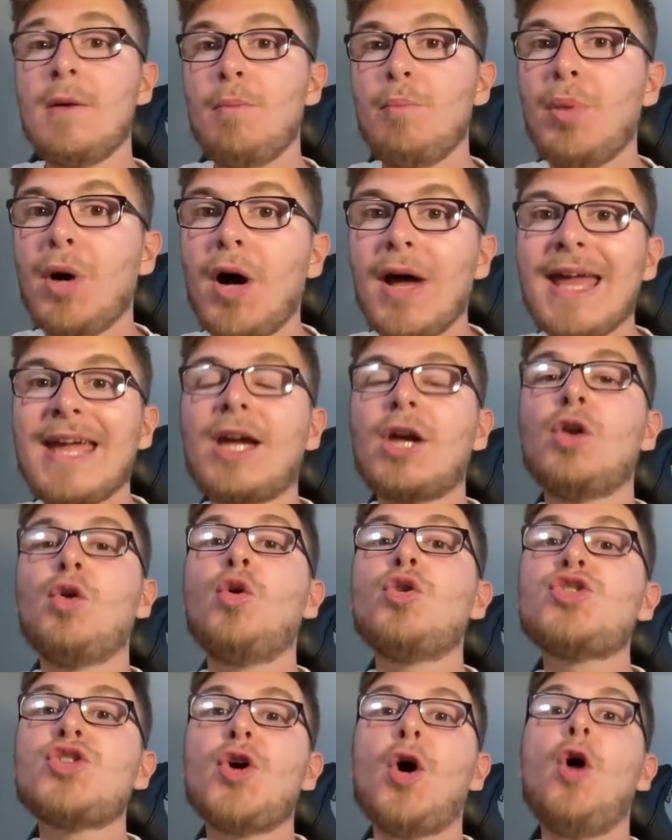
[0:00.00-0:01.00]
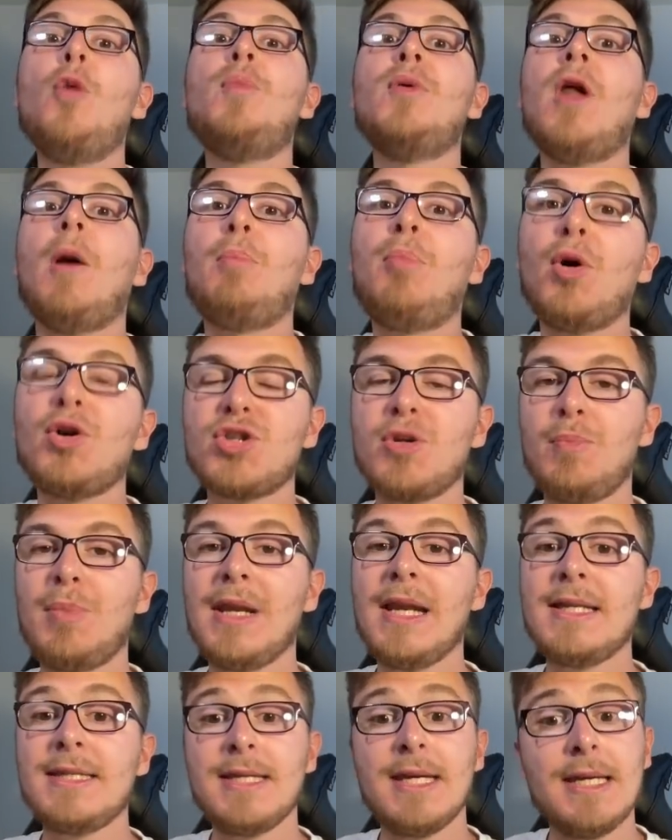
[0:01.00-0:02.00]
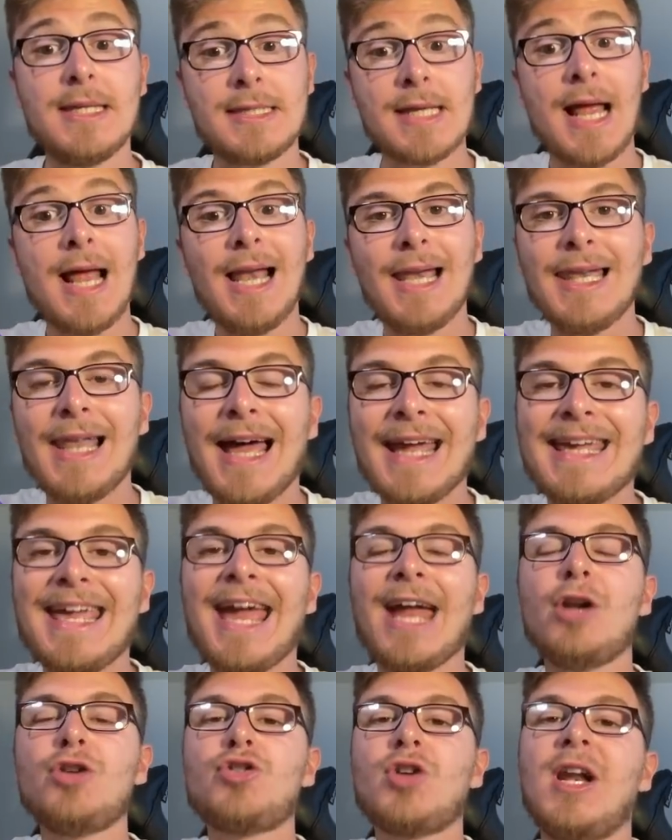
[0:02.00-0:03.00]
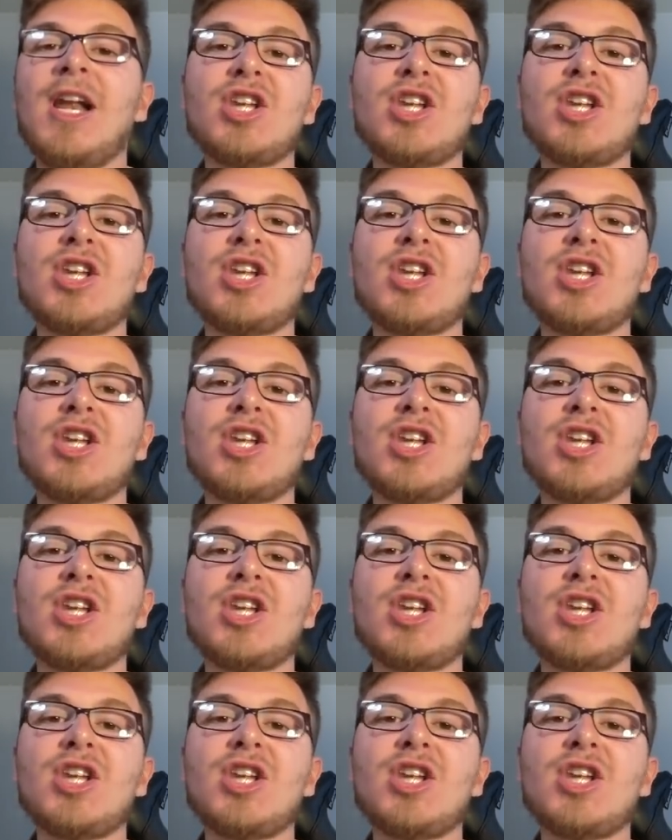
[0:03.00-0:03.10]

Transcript: But it could also open up possibilities like getting Trent